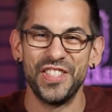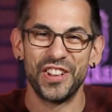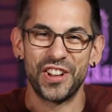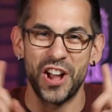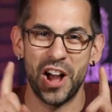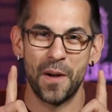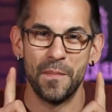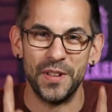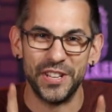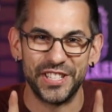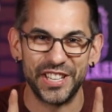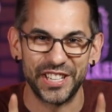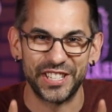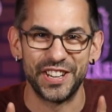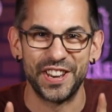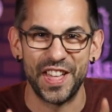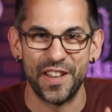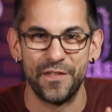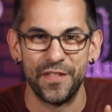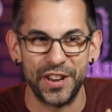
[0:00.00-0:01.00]
in the comment
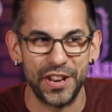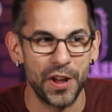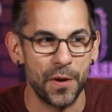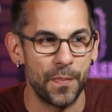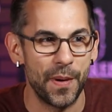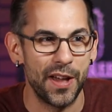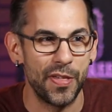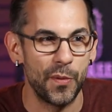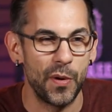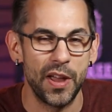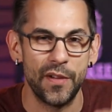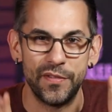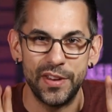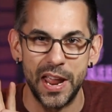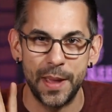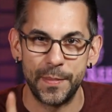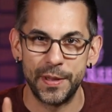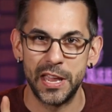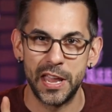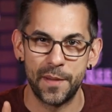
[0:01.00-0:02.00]
section of that video, by the way, of
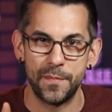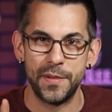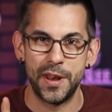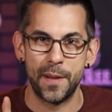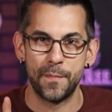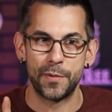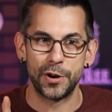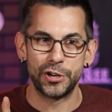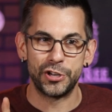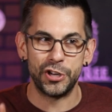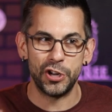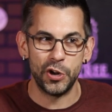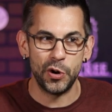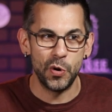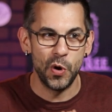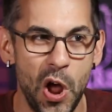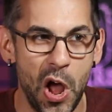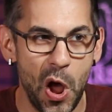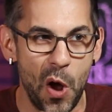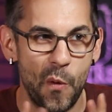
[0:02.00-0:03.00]
naming him number
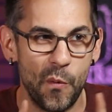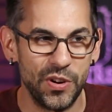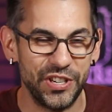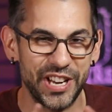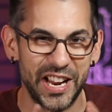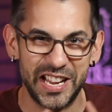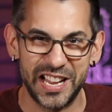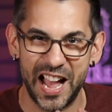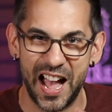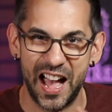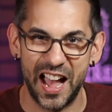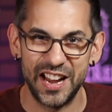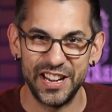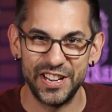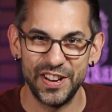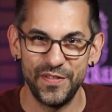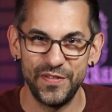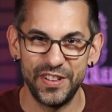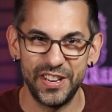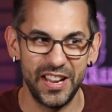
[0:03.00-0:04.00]
two, which I
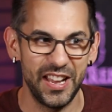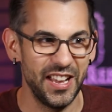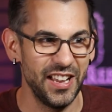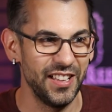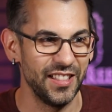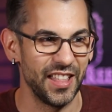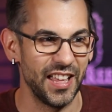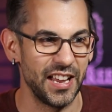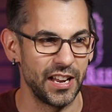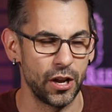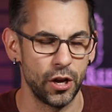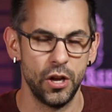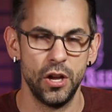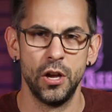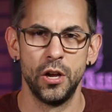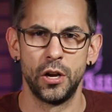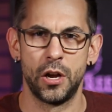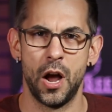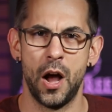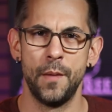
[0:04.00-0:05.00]
kind of dig. Like,
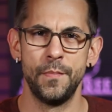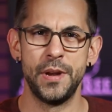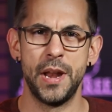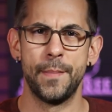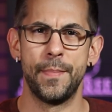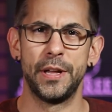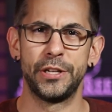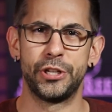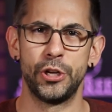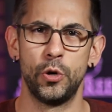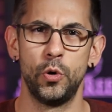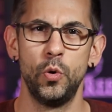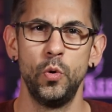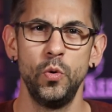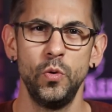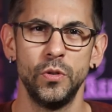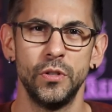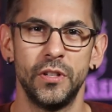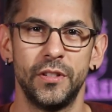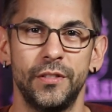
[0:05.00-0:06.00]
come number
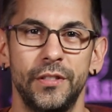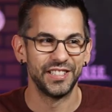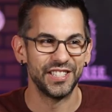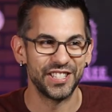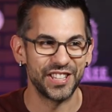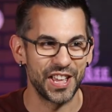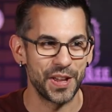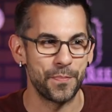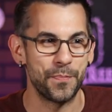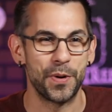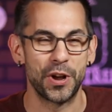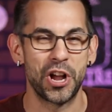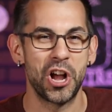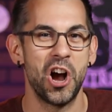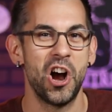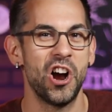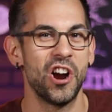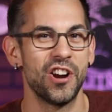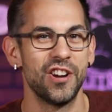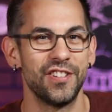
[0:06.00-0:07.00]
two. It's like
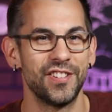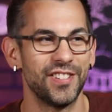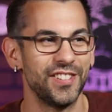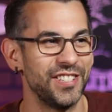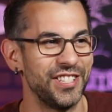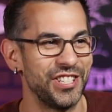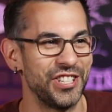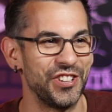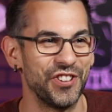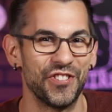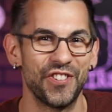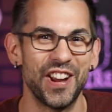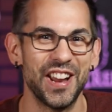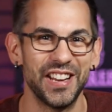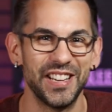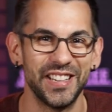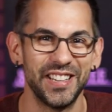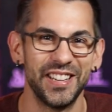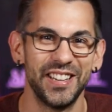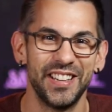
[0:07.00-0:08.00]
Picard. It's
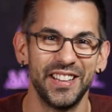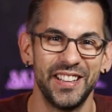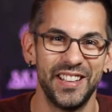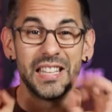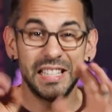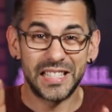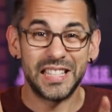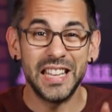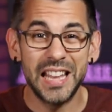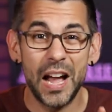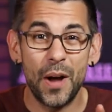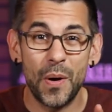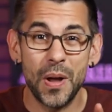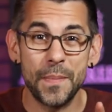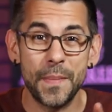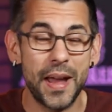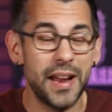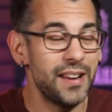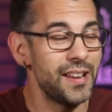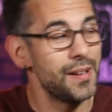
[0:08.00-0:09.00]
great. To see how
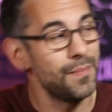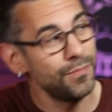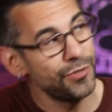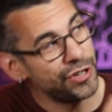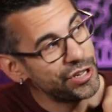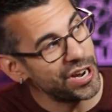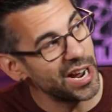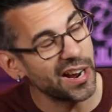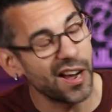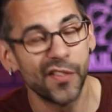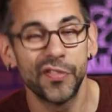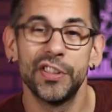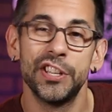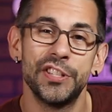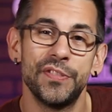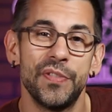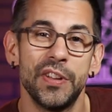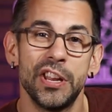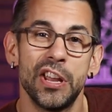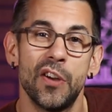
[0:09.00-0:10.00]
I made him, check out
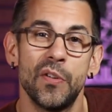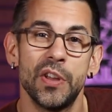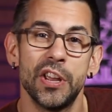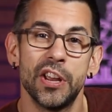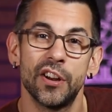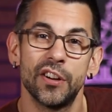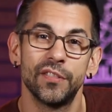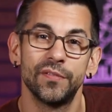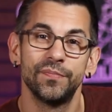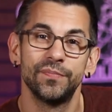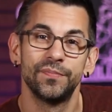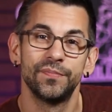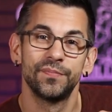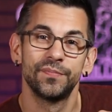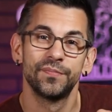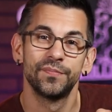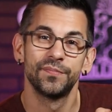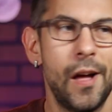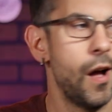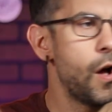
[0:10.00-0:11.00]
this video here.
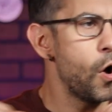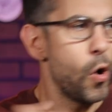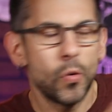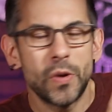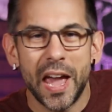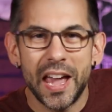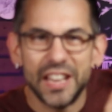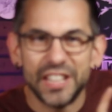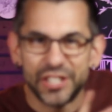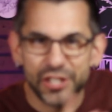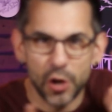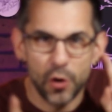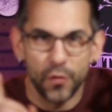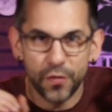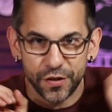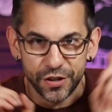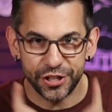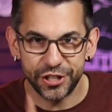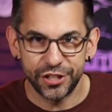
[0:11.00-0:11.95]
Okay, so for